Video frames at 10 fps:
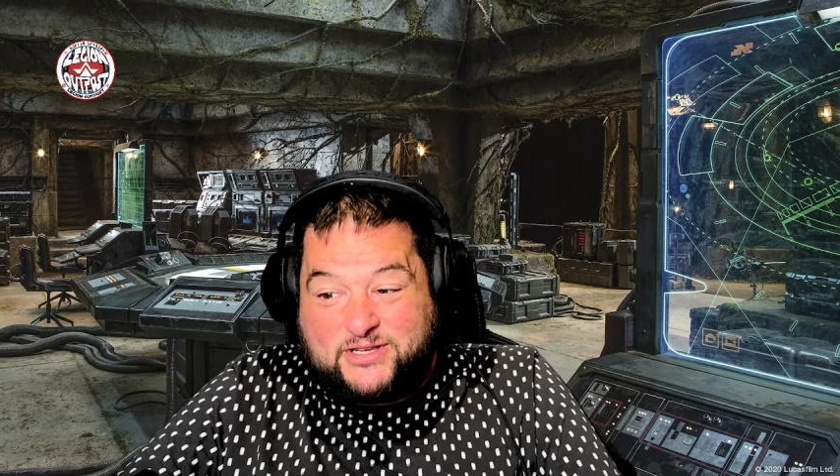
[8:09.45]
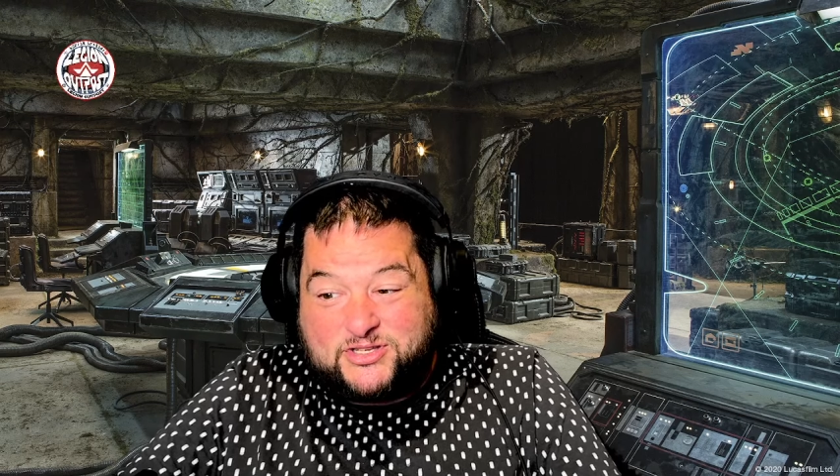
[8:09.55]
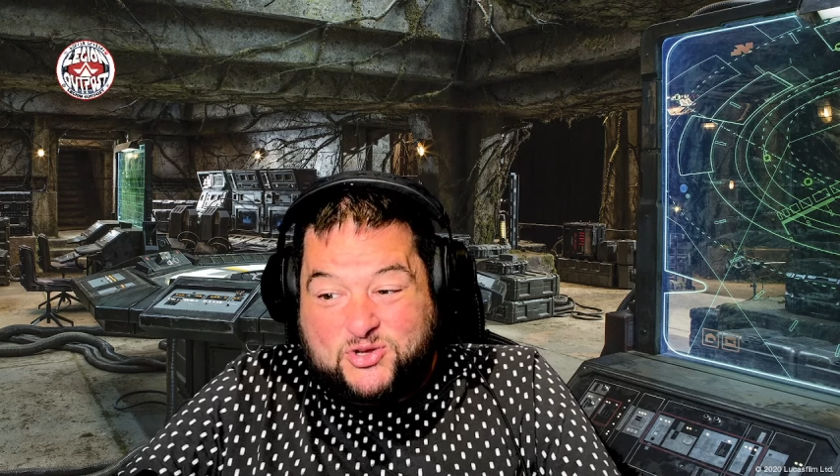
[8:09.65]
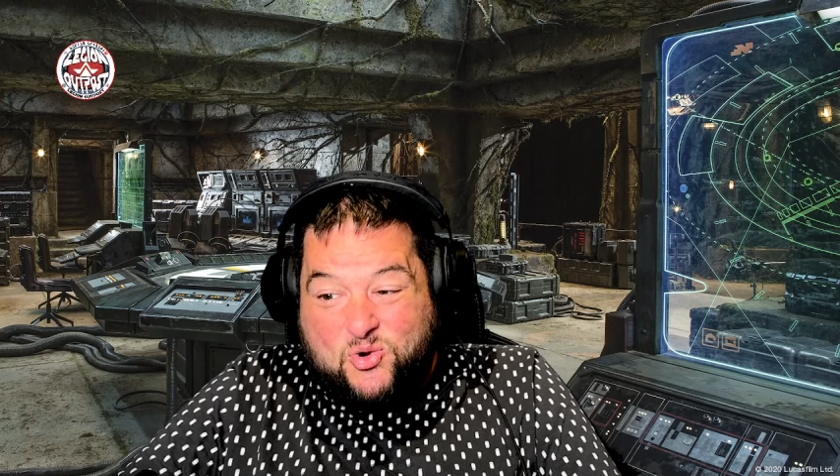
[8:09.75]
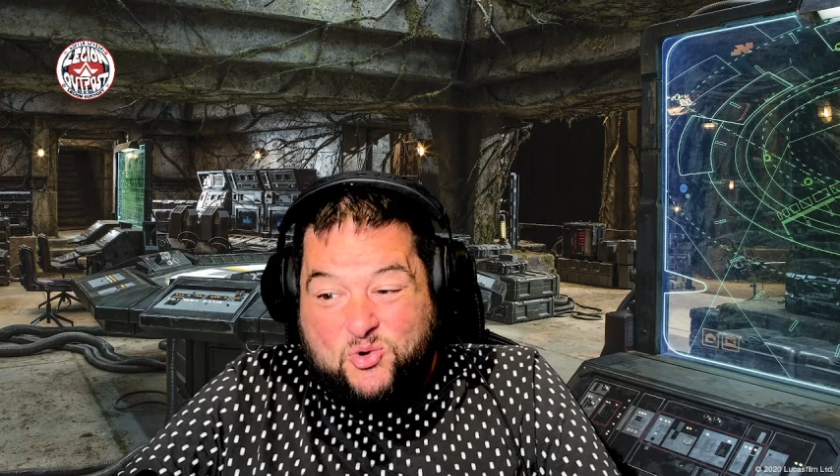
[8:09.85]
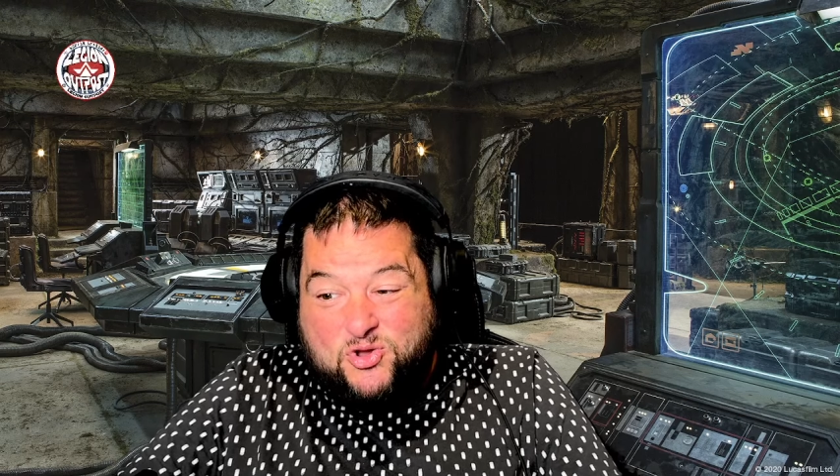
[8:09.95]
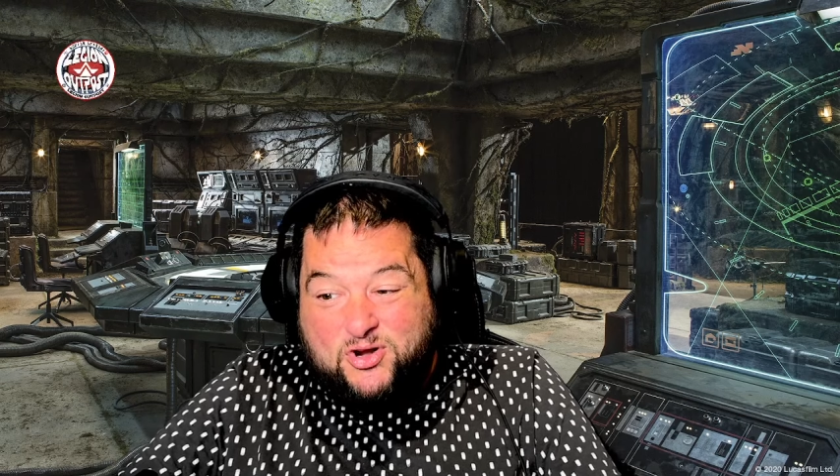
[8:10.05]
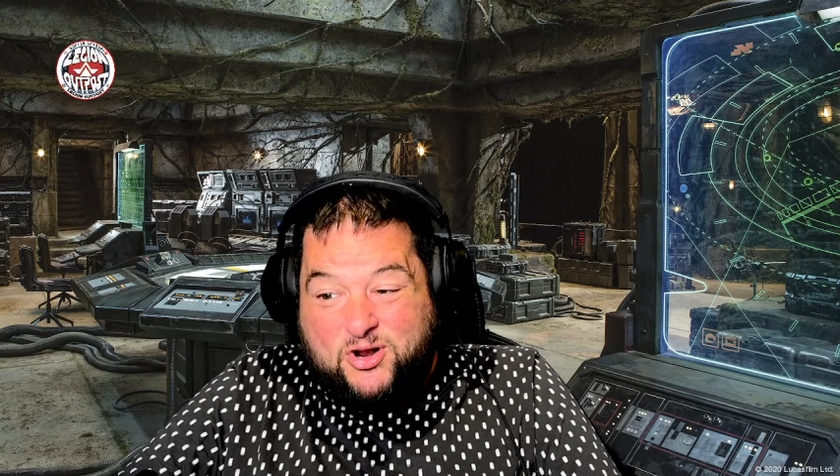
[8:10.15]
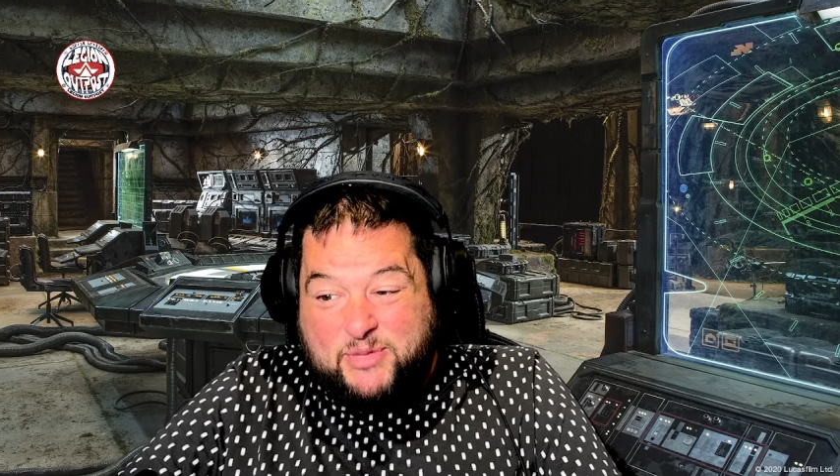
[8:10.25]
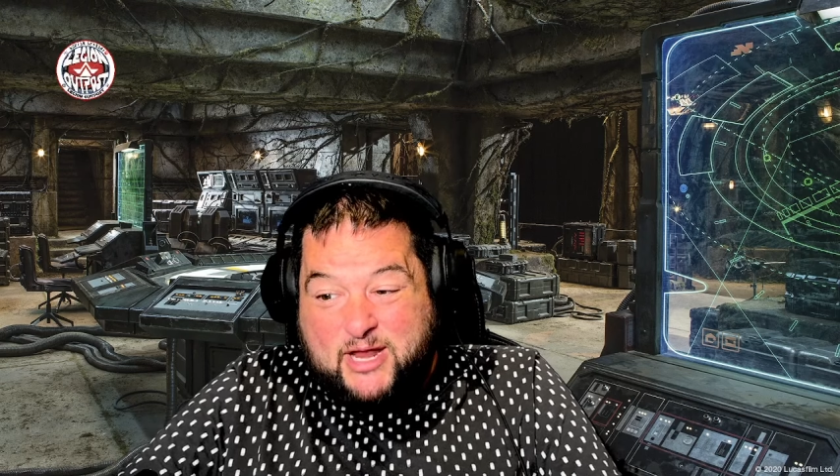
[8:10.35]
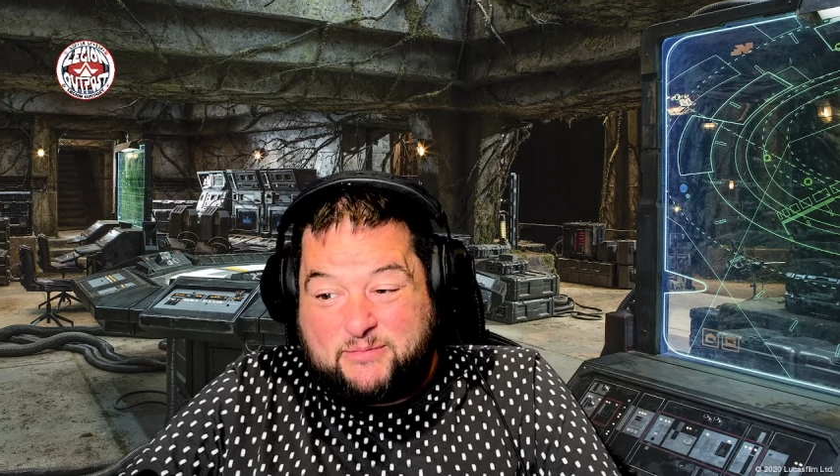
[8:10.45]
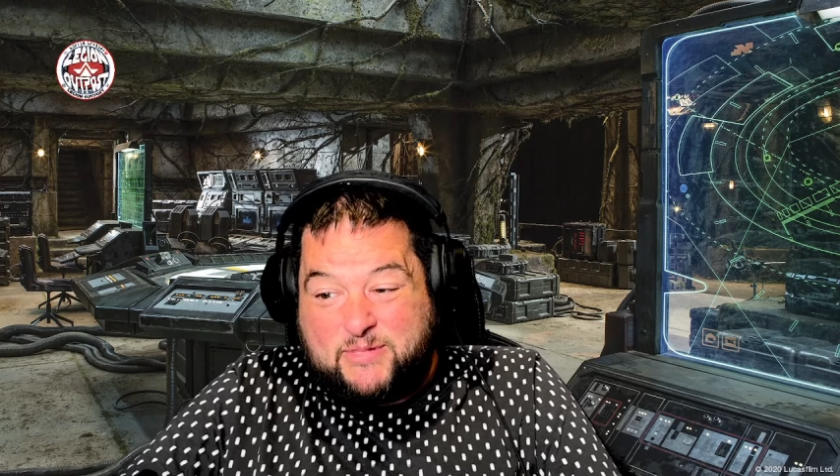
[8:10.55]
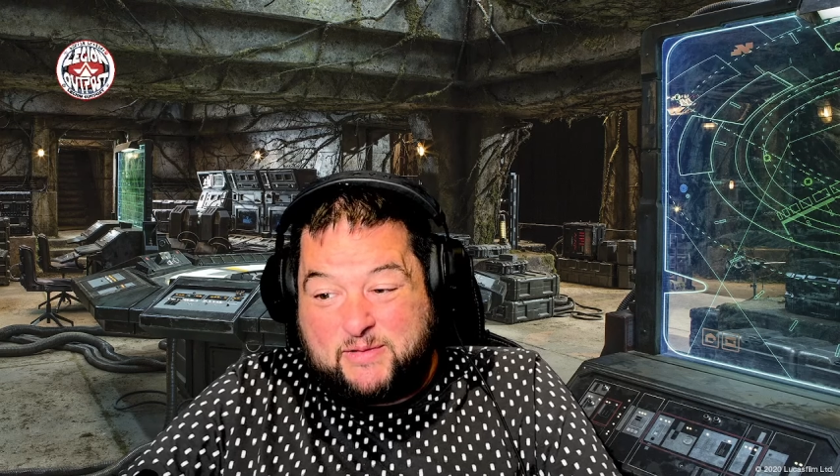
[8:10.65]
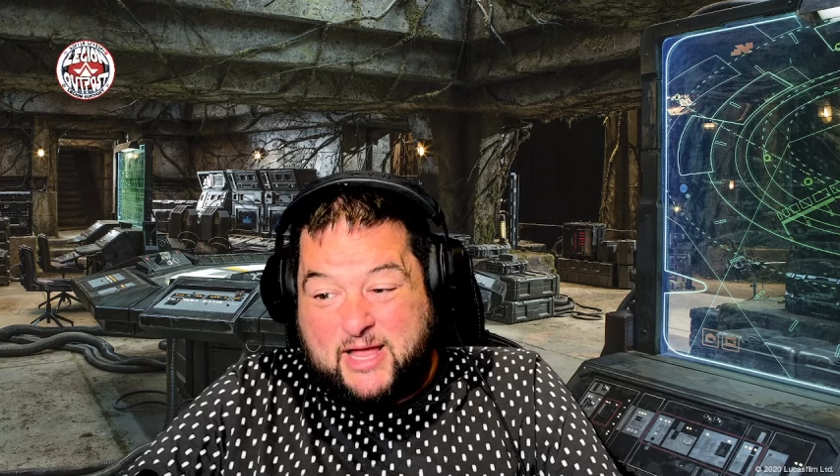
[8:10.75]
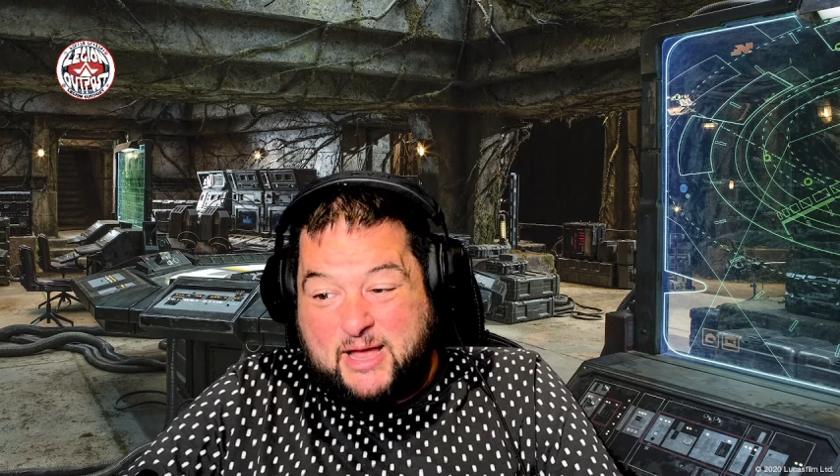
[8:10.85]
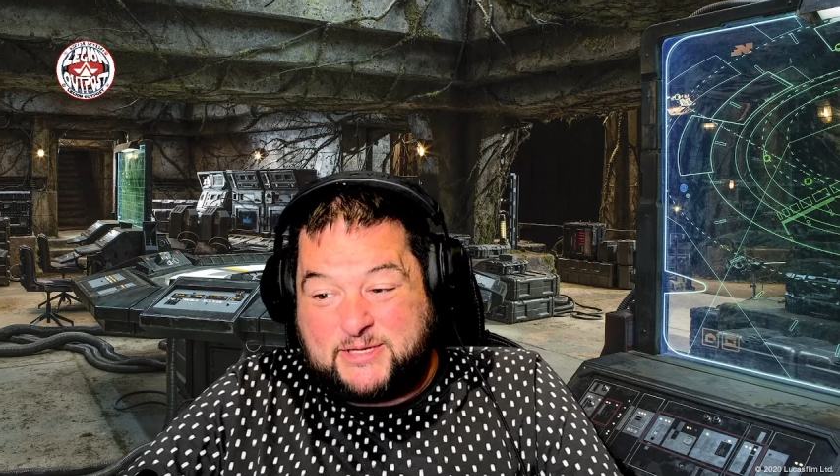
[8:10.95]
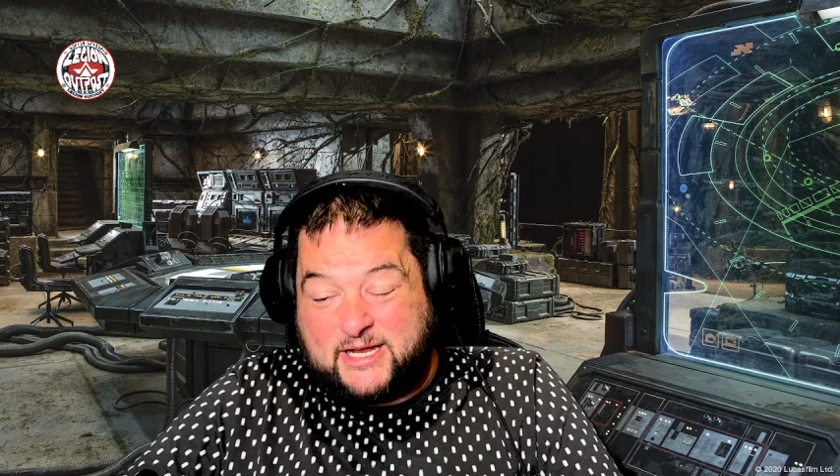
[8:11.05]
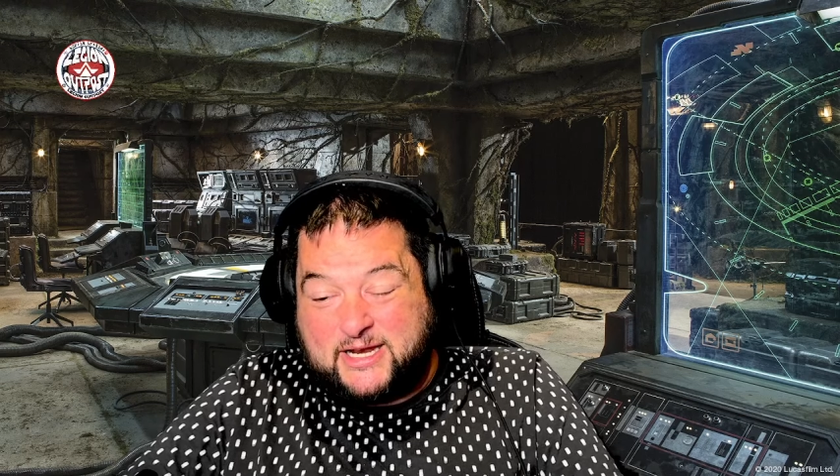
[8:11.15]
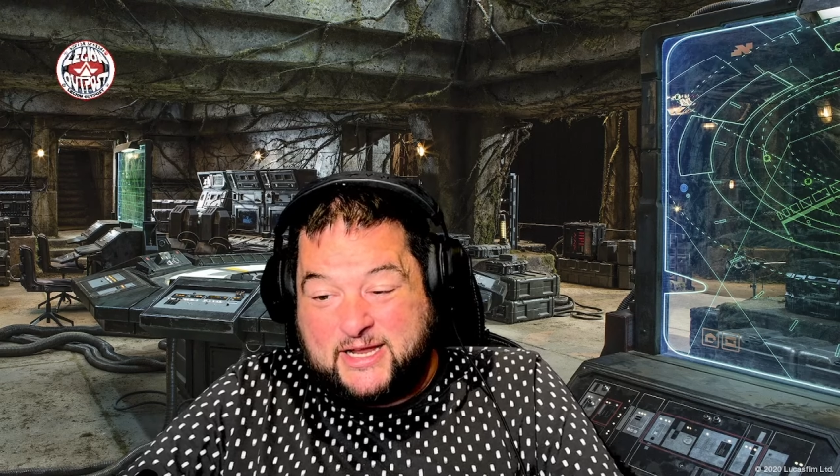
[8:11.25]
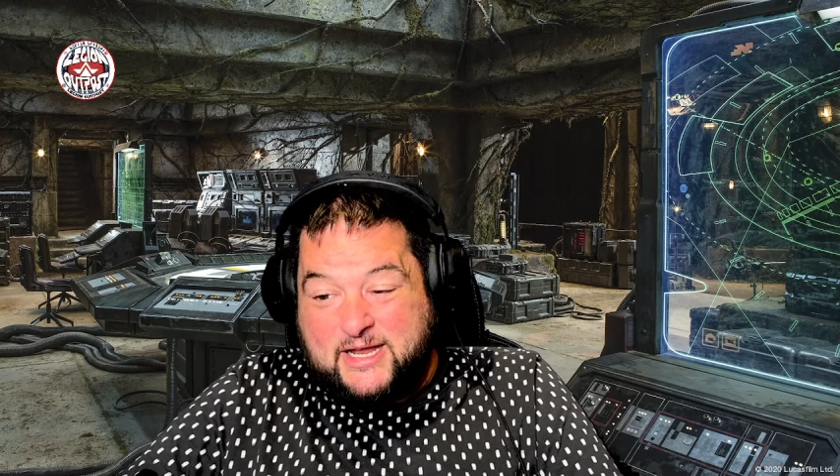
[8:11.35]
so good on Bamboo Labs,
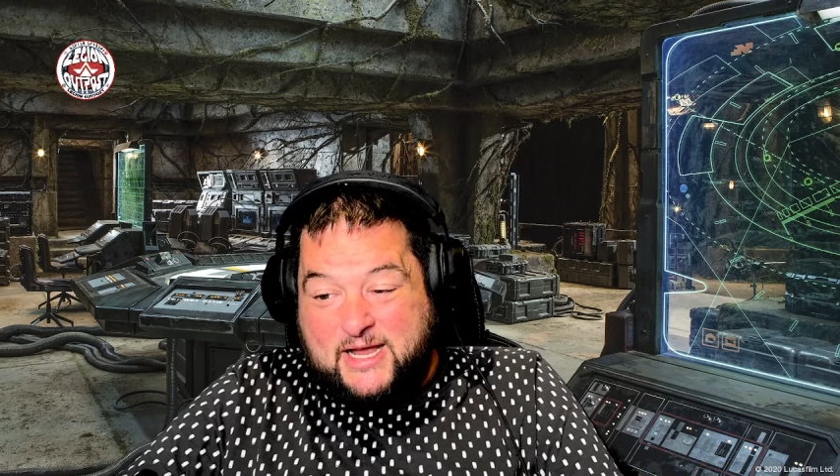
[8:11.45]
and